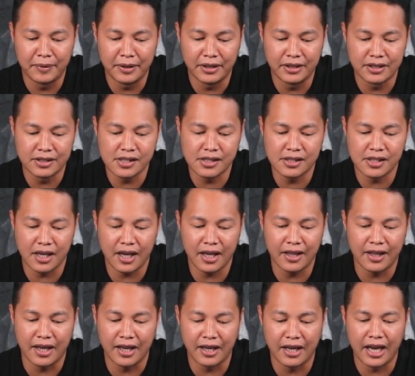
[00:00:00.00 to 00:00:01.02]
me just say
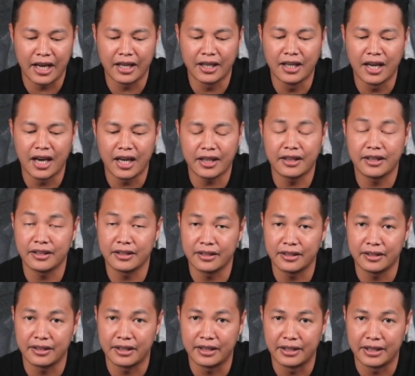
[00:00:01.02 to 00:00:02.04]
that I got
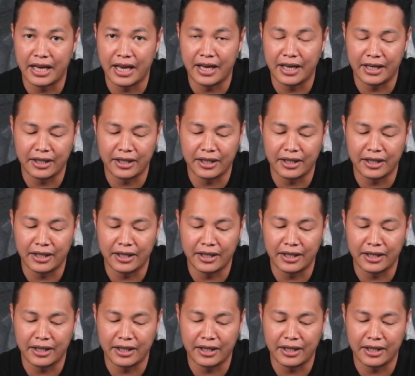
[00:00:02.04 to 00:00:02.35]
the